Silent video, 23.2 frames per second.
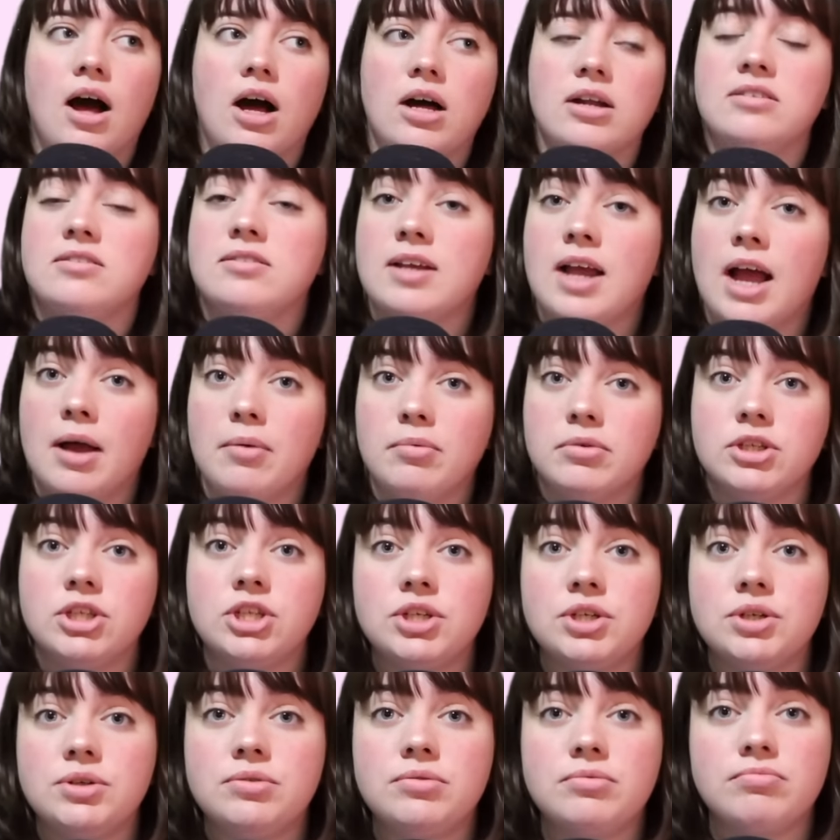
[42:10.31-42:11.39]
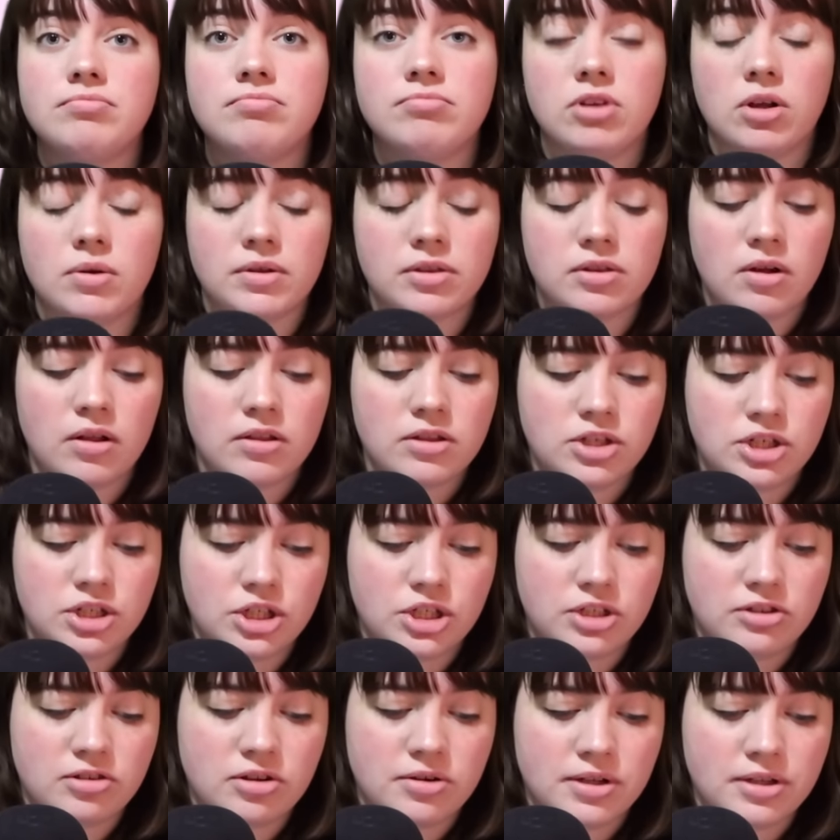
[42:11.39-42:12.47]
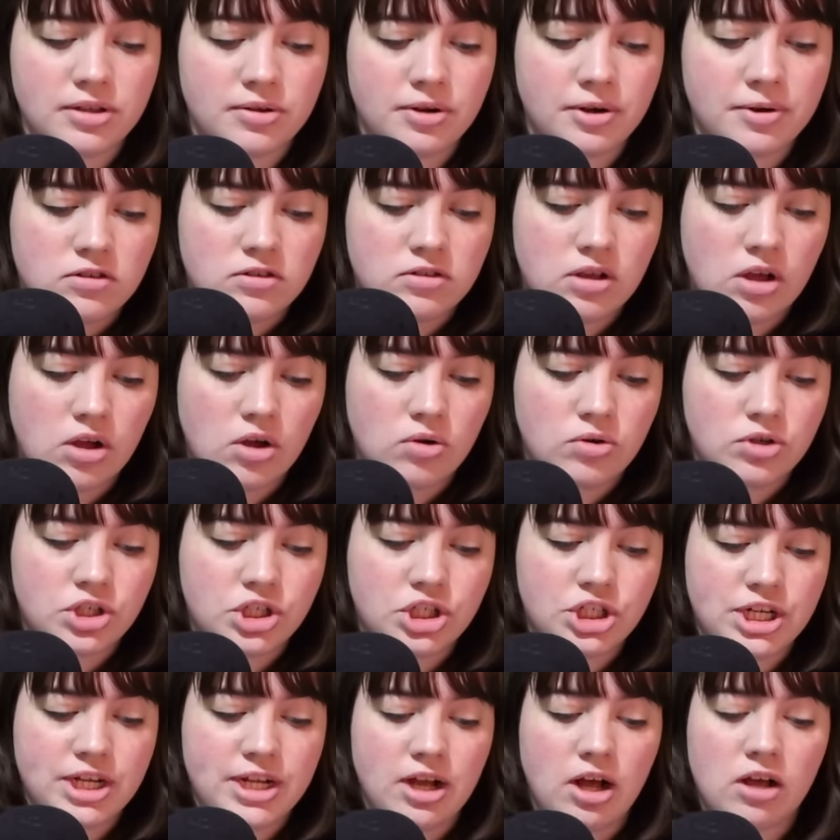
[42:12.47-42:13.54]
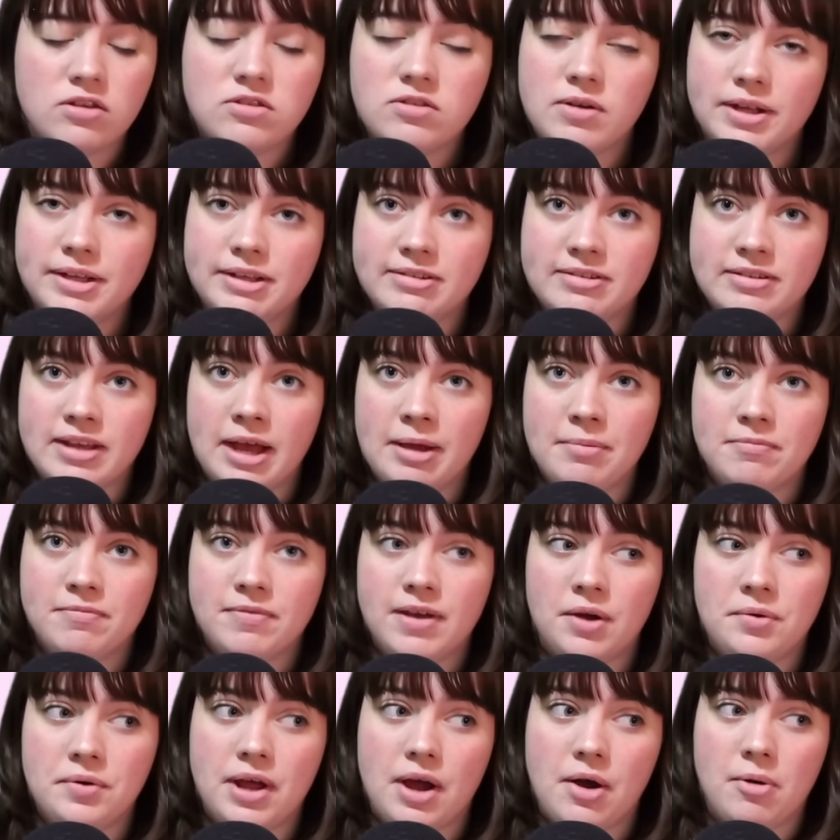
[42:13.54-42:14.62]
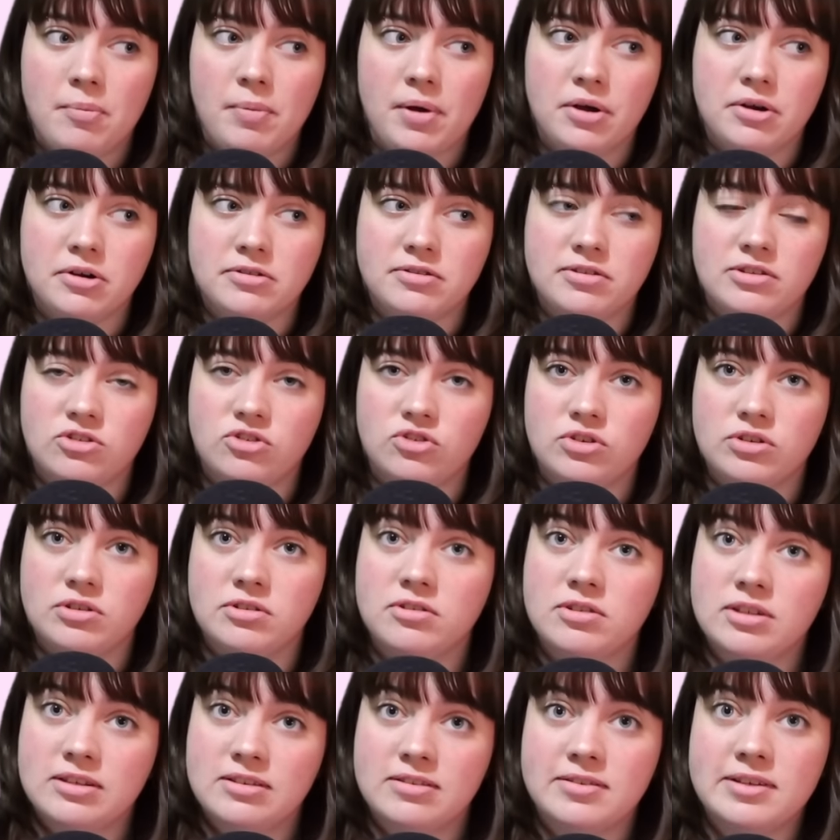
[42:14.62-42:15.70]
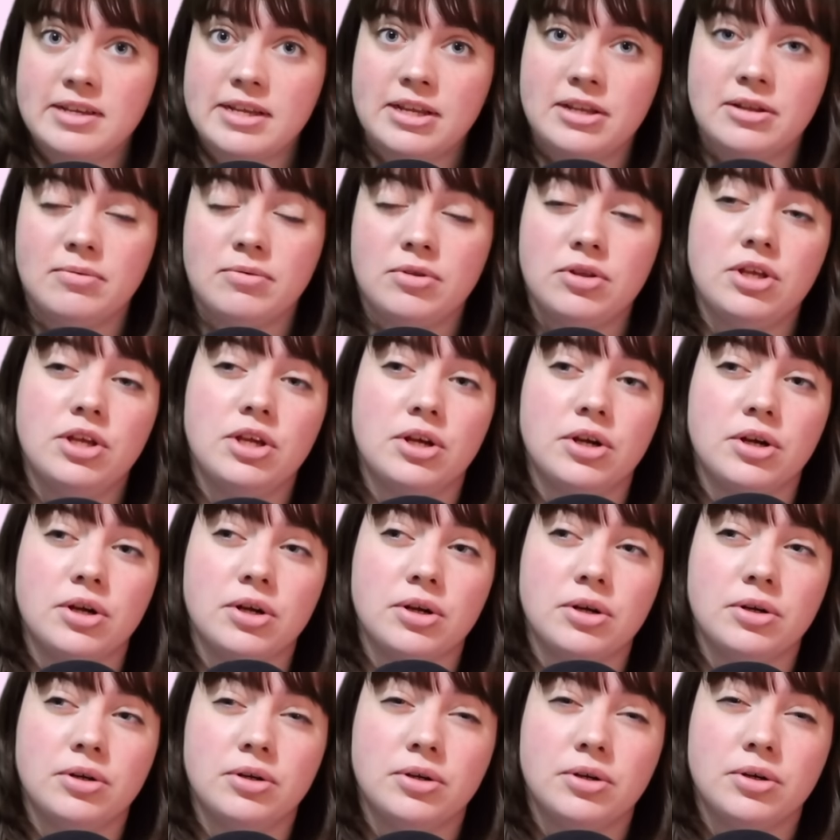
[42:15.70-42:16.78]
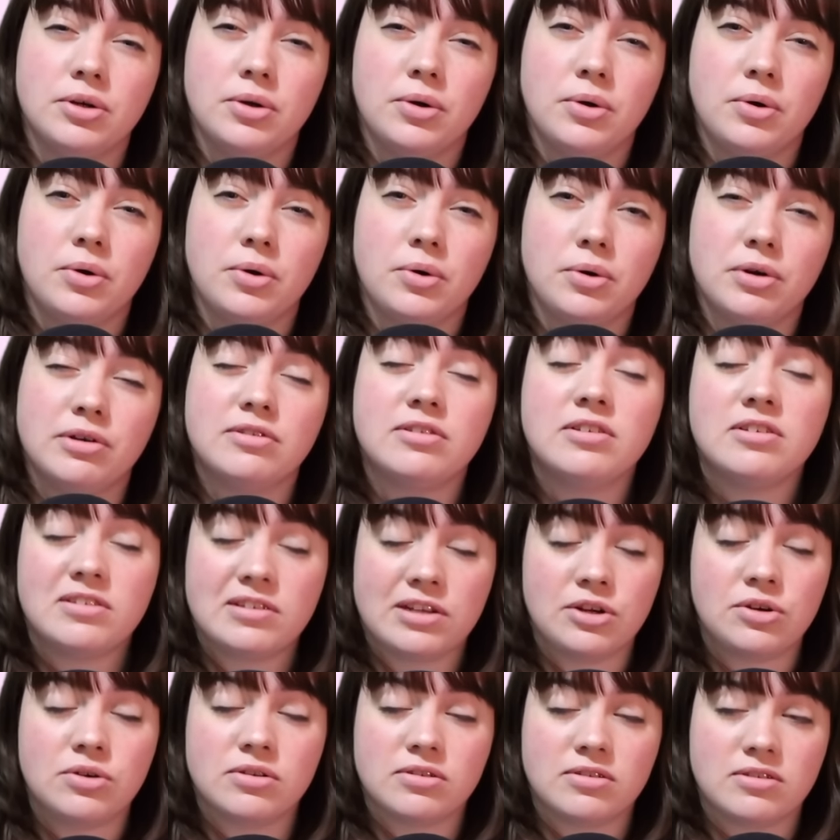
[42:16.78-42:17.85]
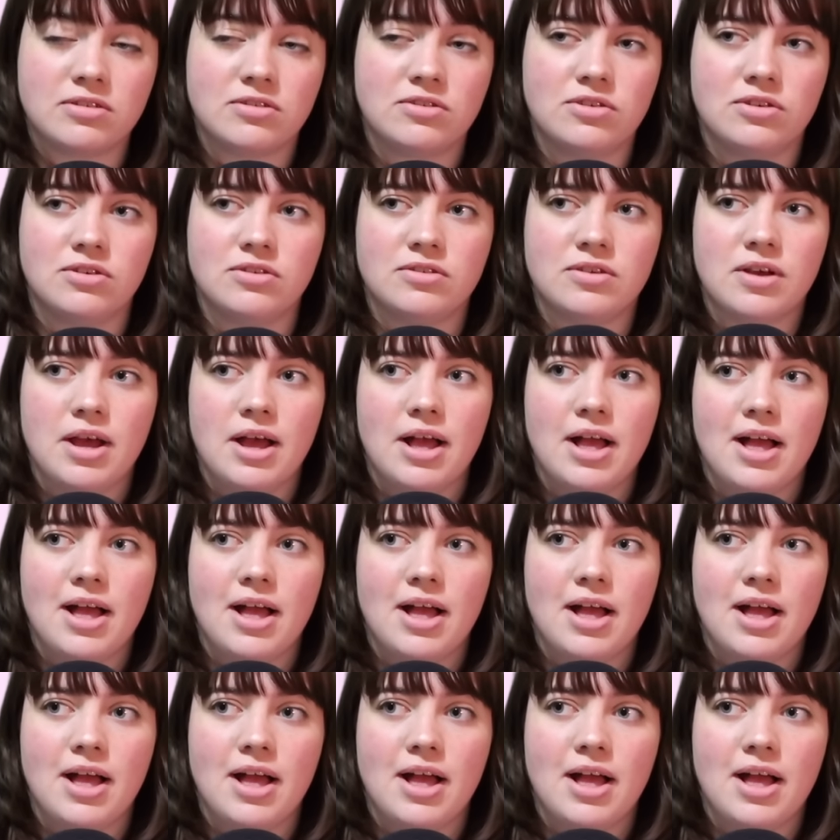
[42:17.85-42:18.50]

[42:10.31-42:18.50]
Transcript: Honestly, I would too, going through all the shit she's going through. So she also, at this time, found out about her sister's 16-year-old sister's